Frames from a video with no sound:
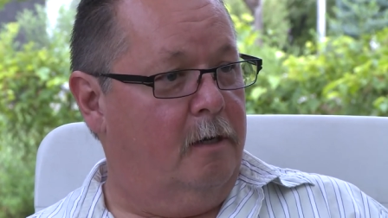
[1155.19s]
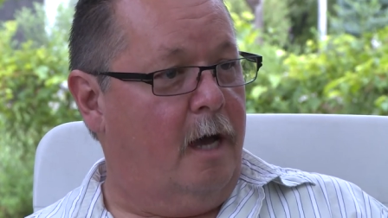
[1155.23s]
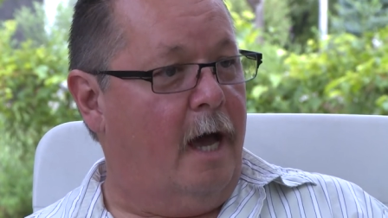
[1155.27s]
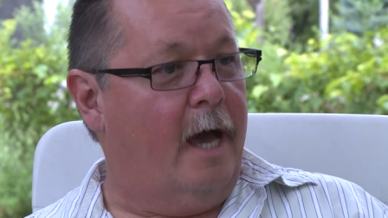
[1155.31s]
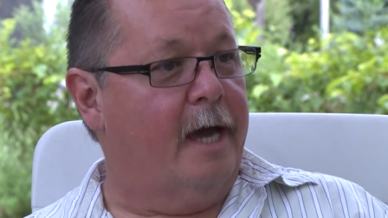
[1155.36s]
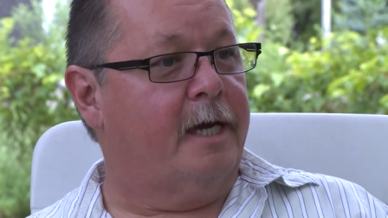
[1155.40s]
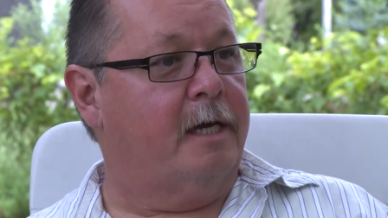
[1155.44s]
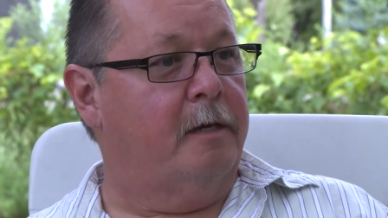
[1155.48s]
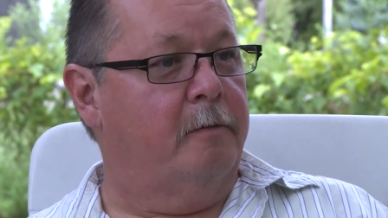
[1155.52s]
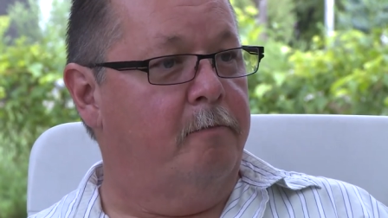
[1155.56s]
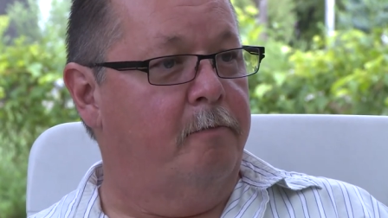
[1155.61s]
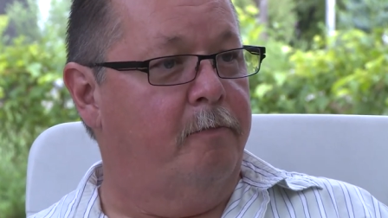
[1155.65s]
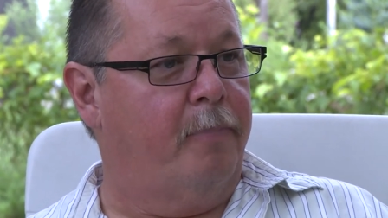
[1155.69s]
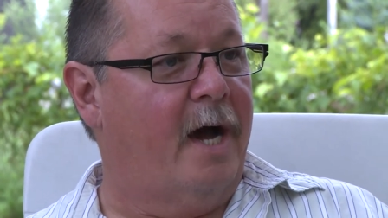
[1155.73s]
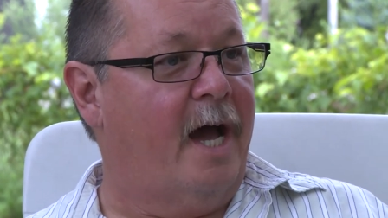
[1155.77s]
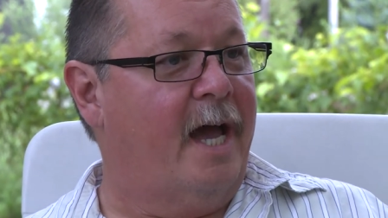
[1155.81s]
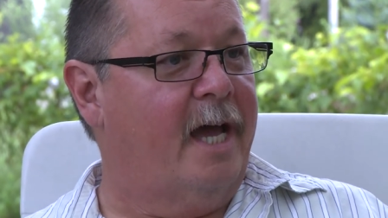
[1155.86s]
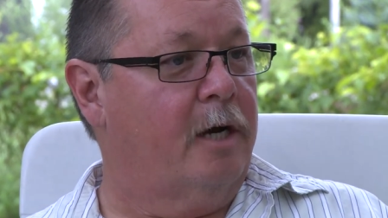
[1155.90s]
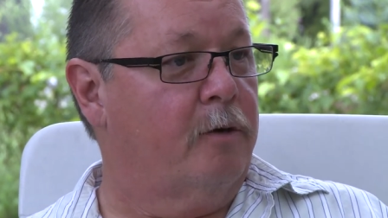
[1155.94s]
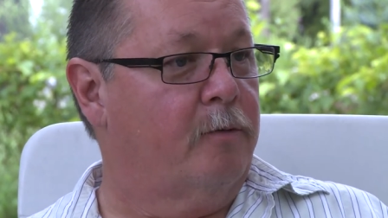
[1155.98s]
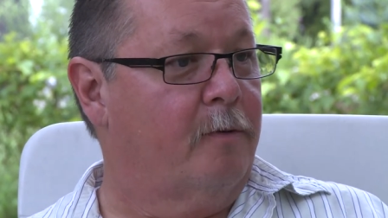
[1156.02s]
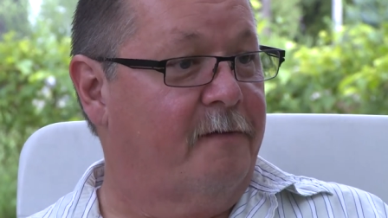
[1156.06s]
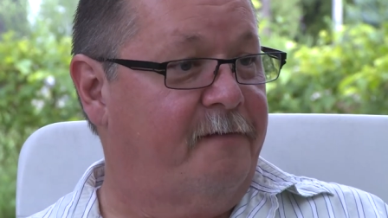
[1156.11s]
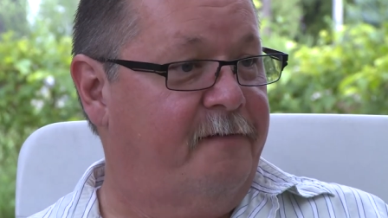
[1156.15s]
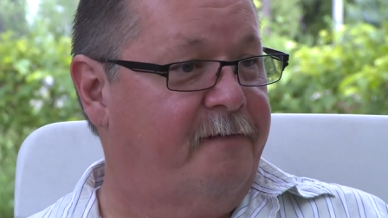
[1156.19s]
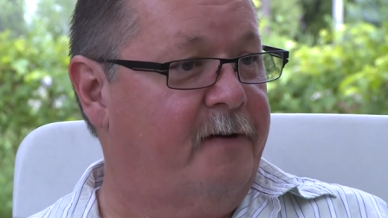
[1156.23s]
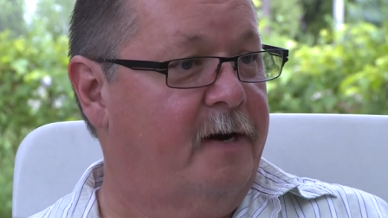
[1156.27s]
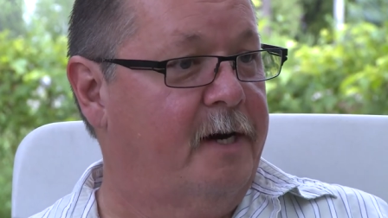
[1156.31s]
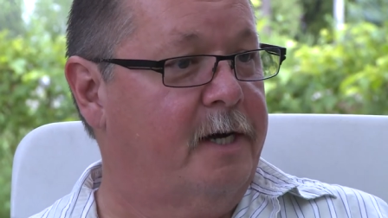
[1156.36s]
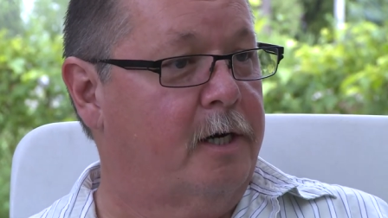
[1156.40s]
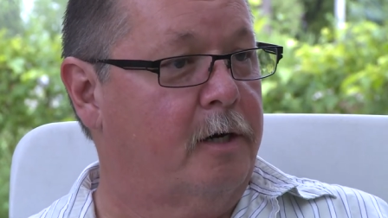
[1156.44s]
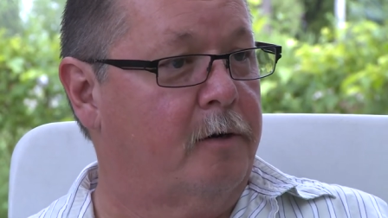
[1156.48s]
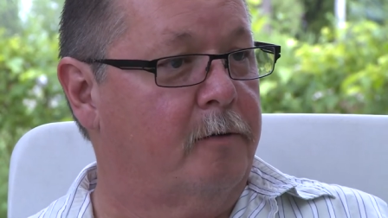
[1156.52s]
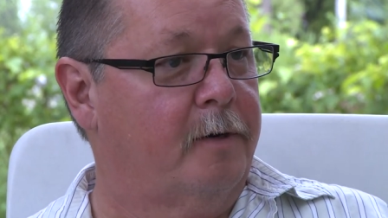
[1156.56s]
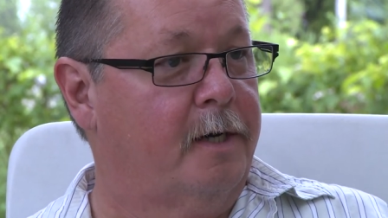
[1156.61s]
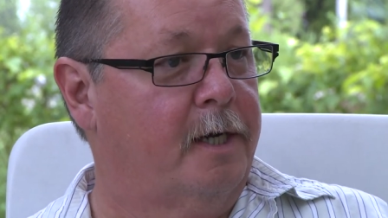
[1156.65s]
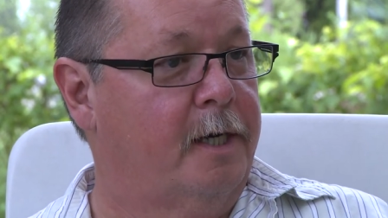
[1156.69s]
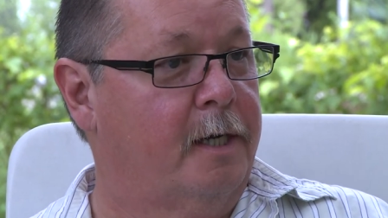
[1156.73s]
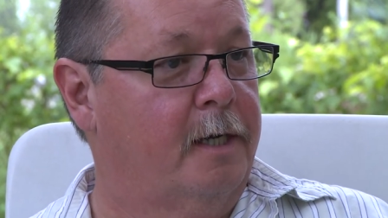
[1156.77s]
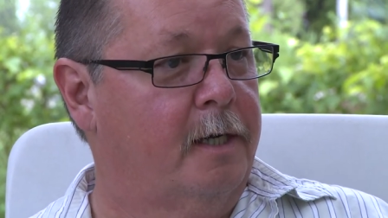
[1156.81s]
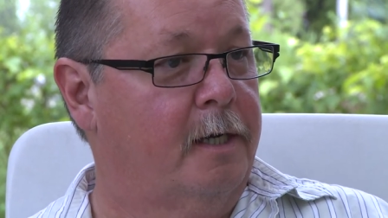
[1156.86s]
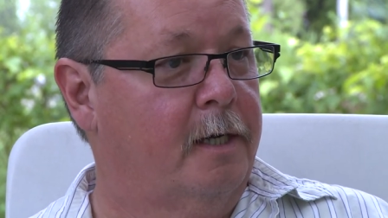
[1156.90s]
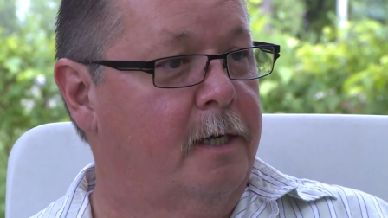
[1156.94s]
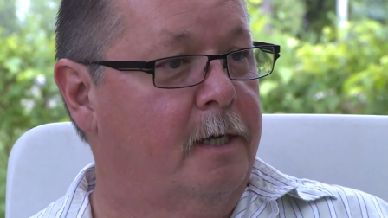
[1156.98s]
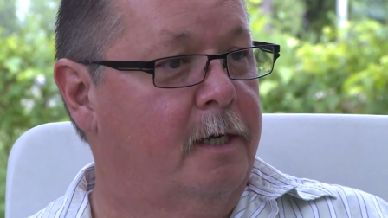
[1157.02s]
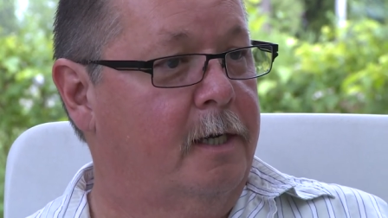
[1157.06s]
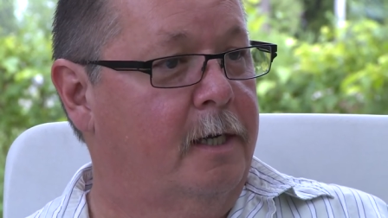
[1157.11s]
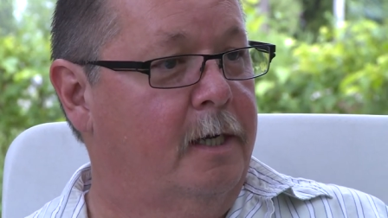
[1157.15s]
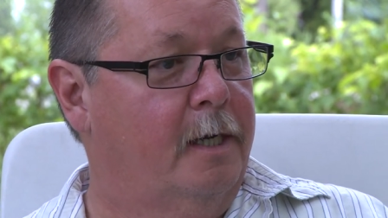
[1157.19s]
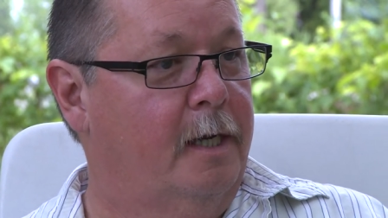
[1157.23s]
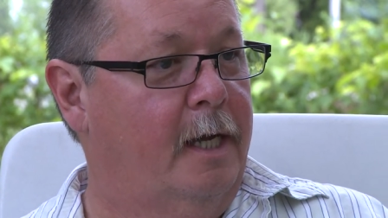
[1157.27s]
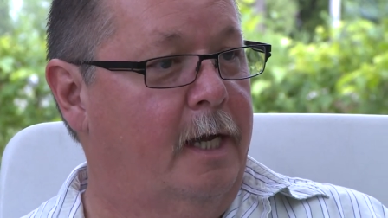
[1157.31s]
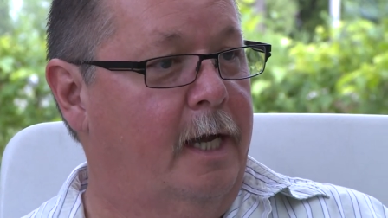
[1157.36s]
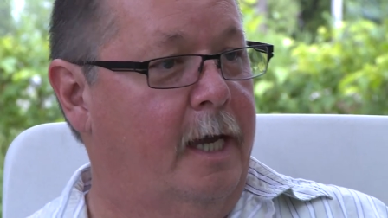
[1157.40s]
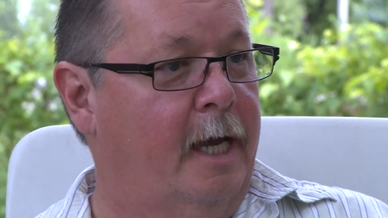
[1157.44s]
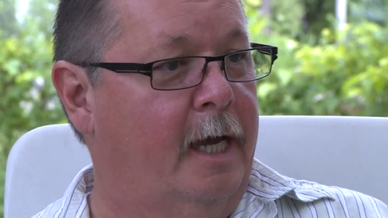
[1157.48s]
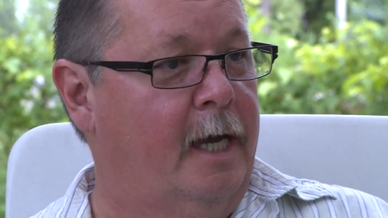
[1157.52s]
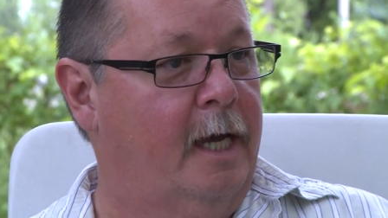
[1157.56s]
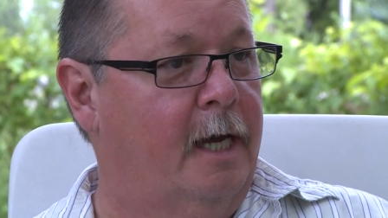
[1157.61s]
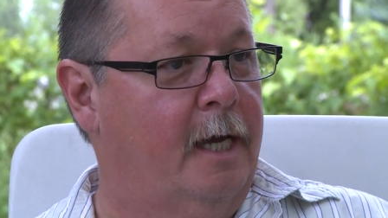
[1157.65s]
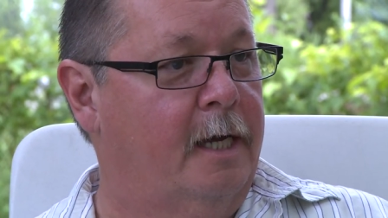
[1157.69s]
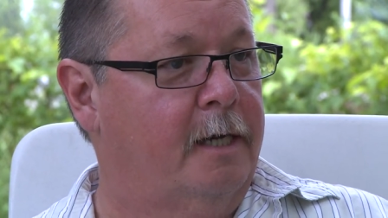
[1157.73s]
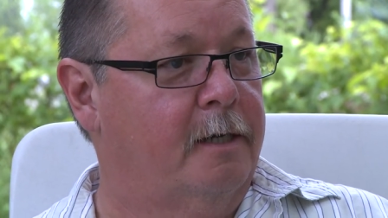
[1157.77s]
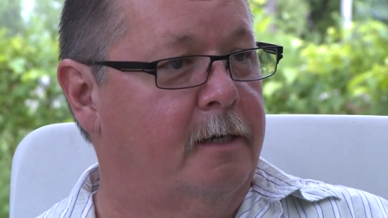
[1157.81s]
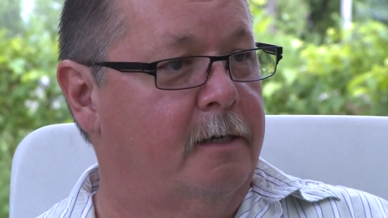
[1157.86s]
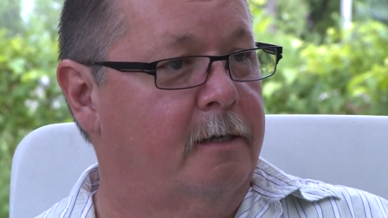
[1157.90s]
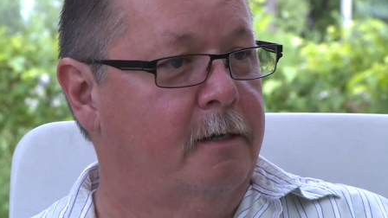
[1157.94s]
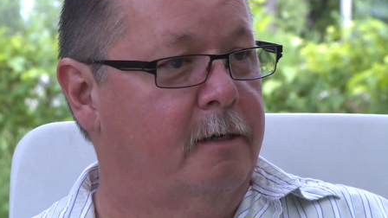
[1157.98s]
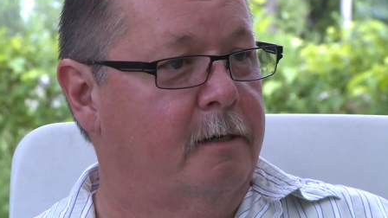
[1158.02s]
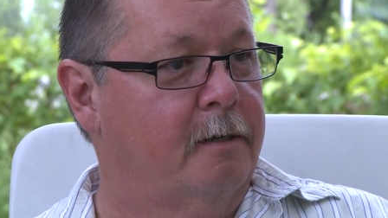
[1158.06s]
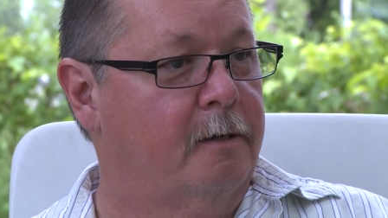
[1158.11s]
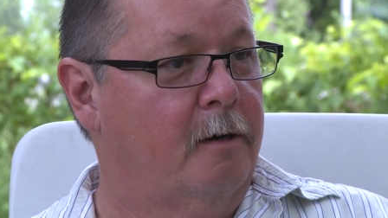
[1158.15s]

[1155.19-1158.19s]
I can buy a refinery and